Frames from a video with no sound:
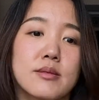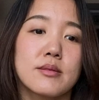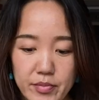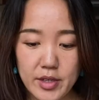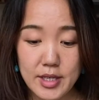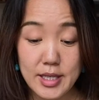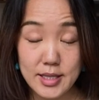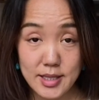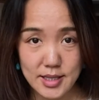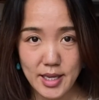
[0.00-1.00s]
There
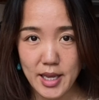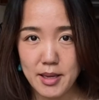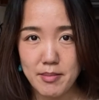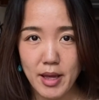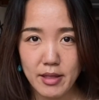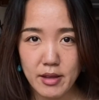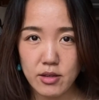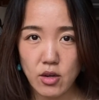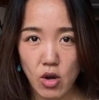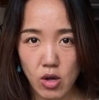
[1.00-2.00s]
is a method
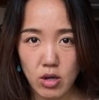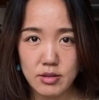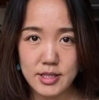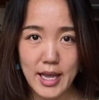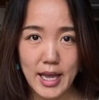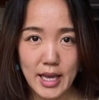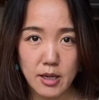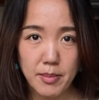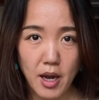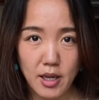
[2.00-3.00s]
called
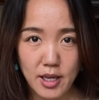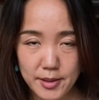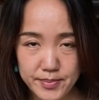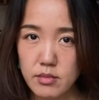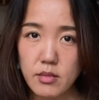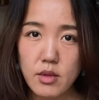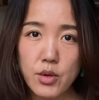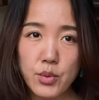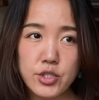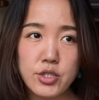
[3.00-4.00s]
Anapana,
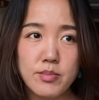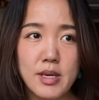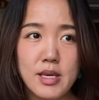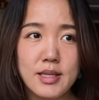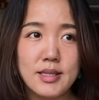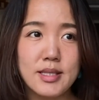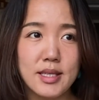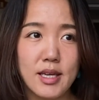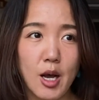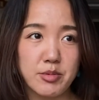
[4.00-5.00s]
which means the
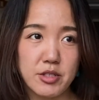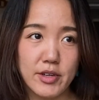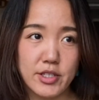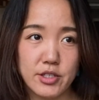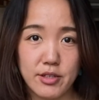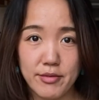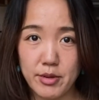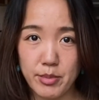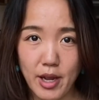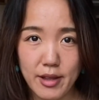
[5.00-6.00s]
observation of the
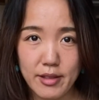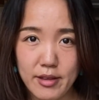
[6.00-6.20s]
breath.